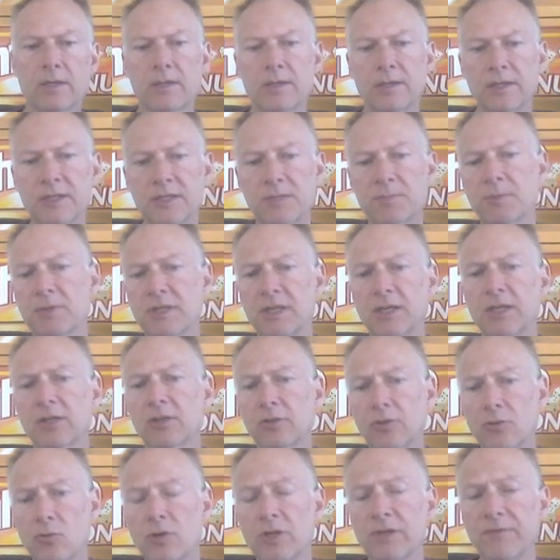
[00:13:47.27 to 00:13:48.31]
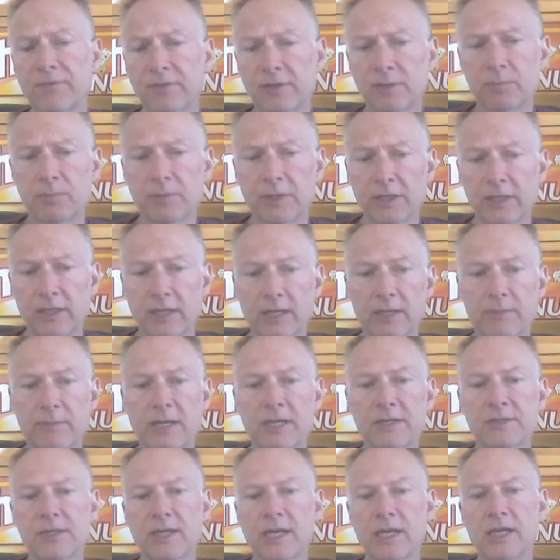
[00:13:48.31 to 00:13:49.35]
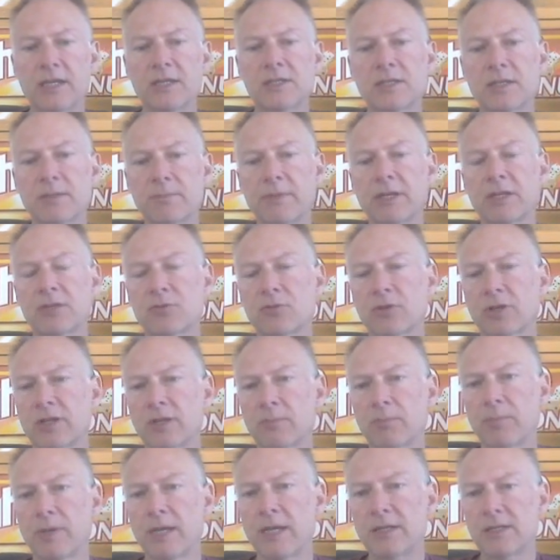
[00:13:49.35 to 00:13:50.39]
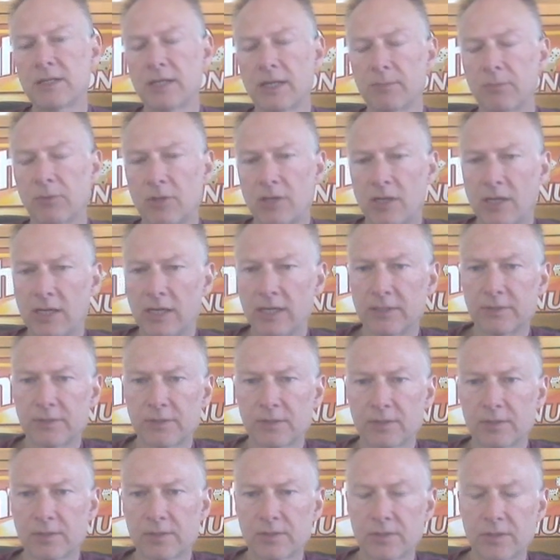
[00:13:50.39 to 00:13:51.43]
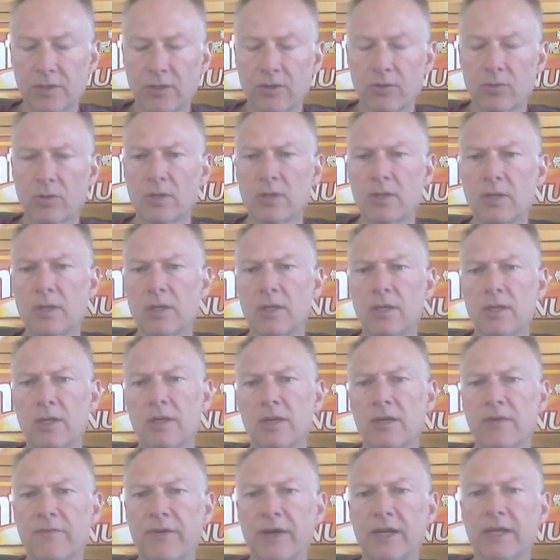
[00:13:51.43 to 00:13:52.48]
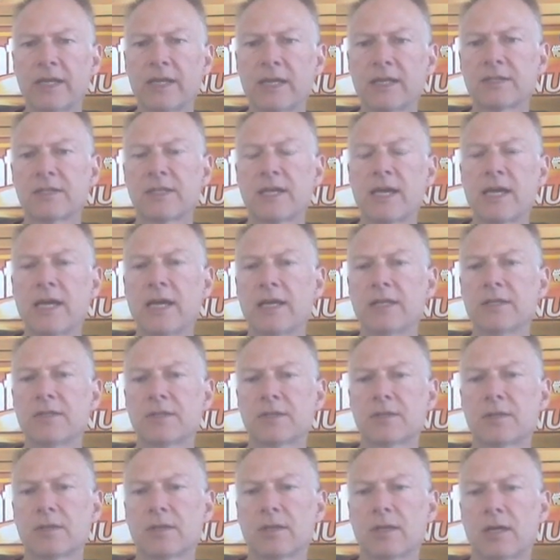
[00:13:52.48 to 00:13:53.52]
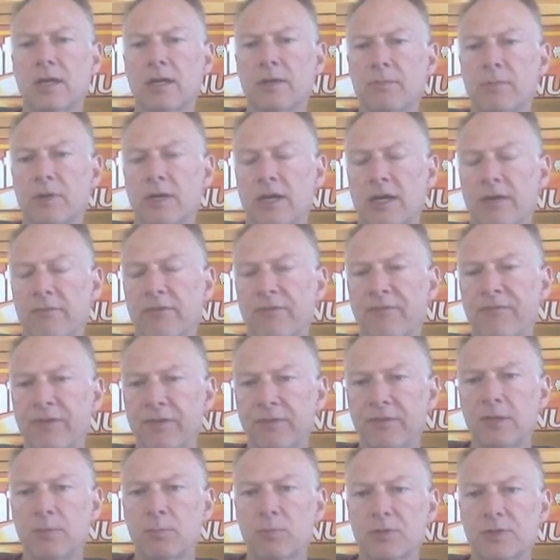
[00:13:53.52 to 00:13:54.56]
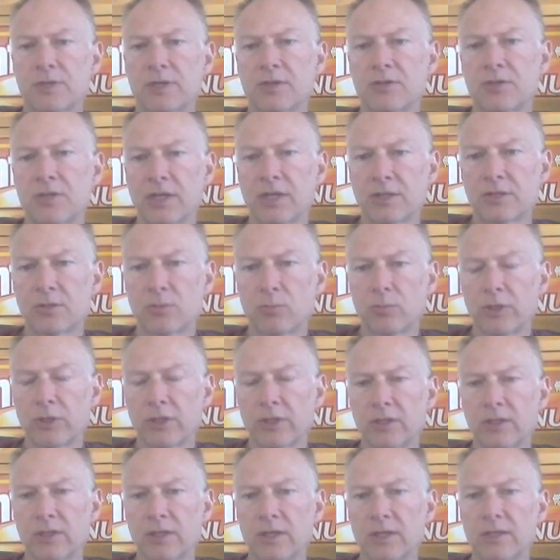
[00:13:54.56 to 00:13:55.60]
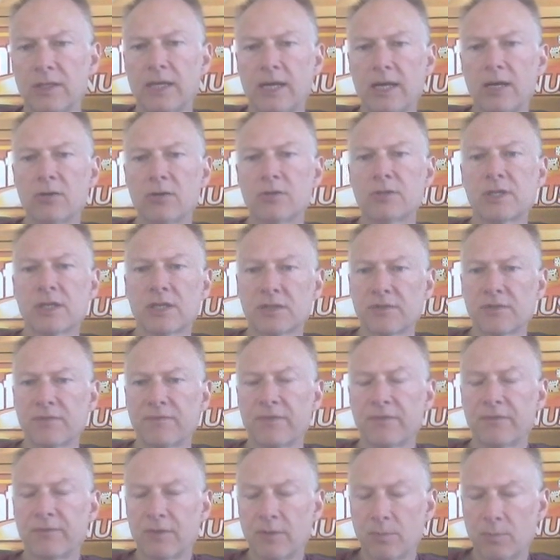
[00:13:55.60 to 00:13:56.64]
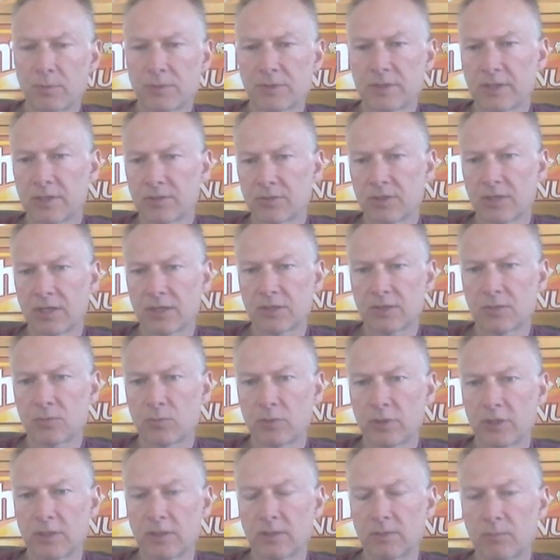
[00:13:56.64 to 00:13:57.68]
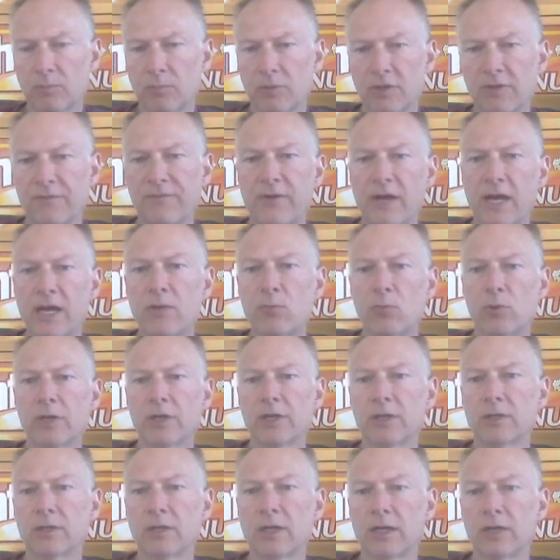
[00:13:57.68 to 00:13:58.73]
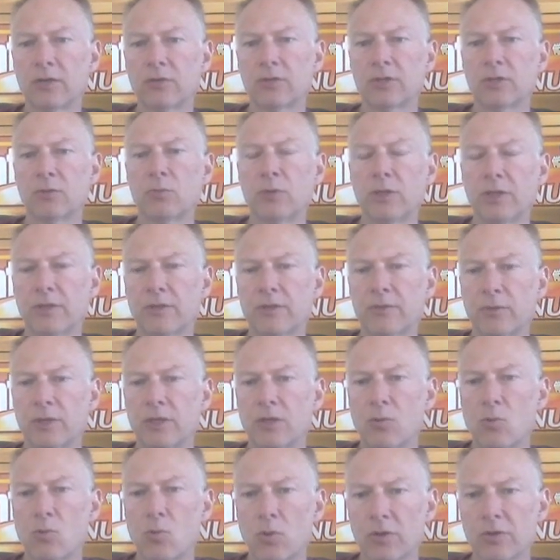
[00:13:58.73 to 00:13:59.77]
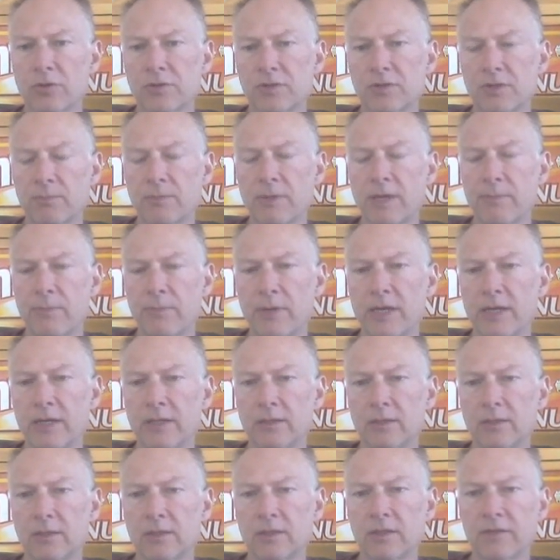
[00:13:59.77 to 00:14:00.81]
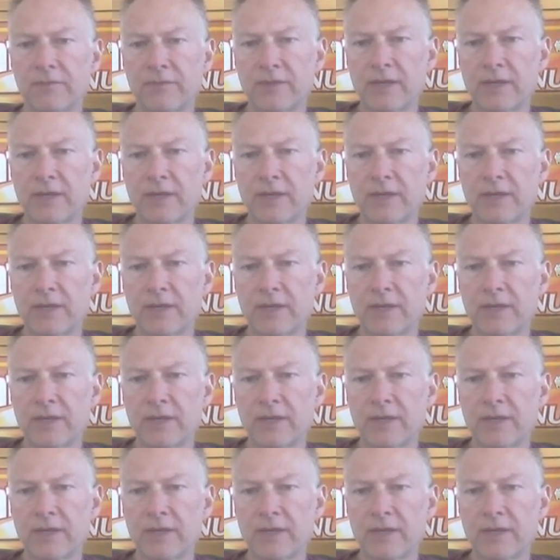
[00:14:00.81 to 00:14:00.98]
This particular coin flipping game has asymmetric pay table odds. So if I guess heads, I have a 50% chance of winning, and the house has a 50% chance of winning. But if I win, I only win 3/4 of my bet, and if